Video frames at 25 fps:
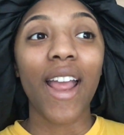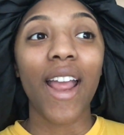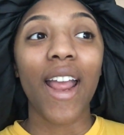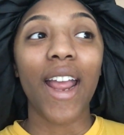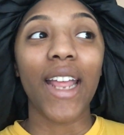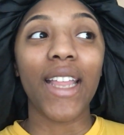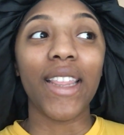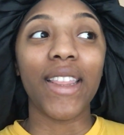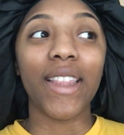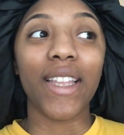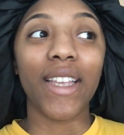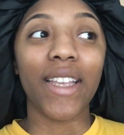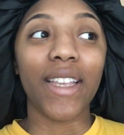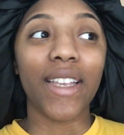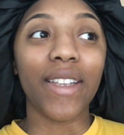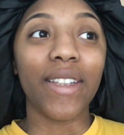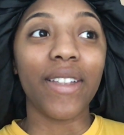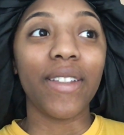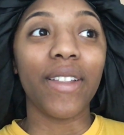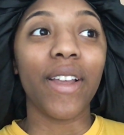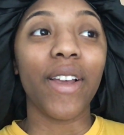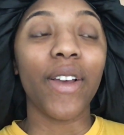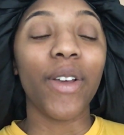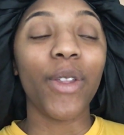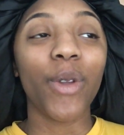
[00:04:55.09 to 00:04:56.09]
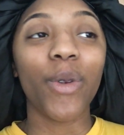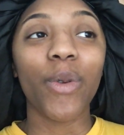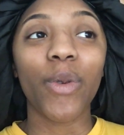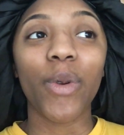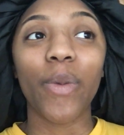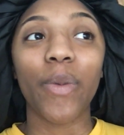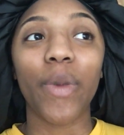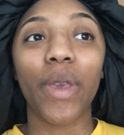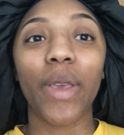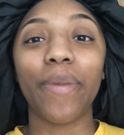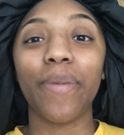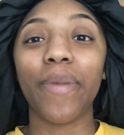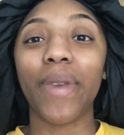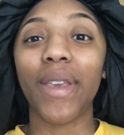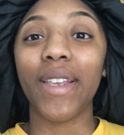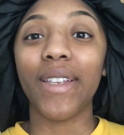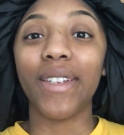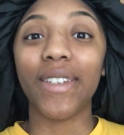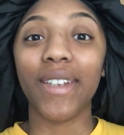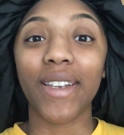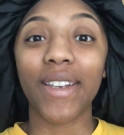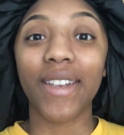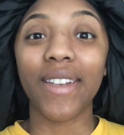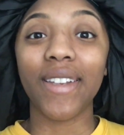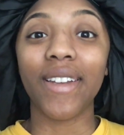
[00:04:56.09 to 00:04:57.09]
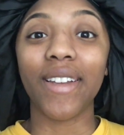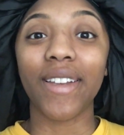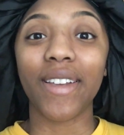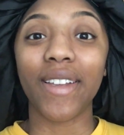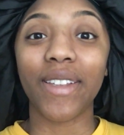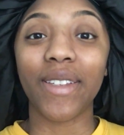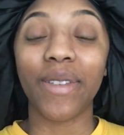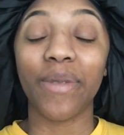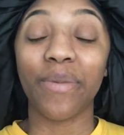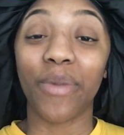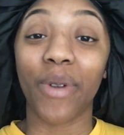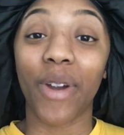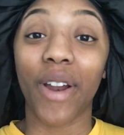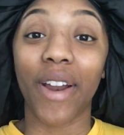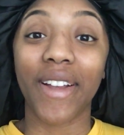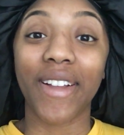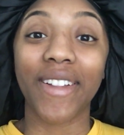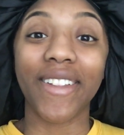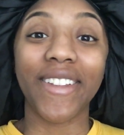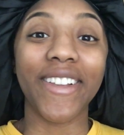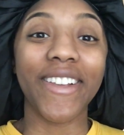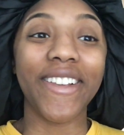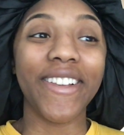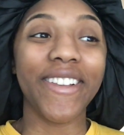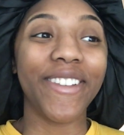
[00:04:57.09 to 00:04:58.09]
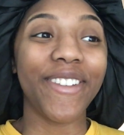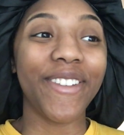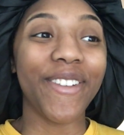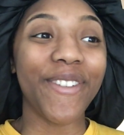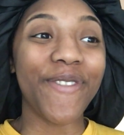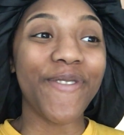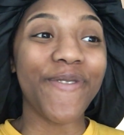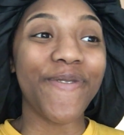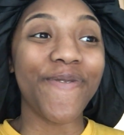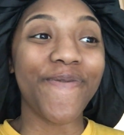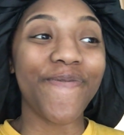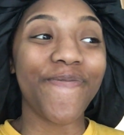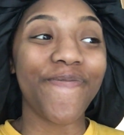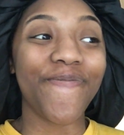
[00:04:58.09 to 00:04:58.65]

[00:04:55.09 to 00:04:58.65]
And then the other roommate made chicken nuggets and broccoli. So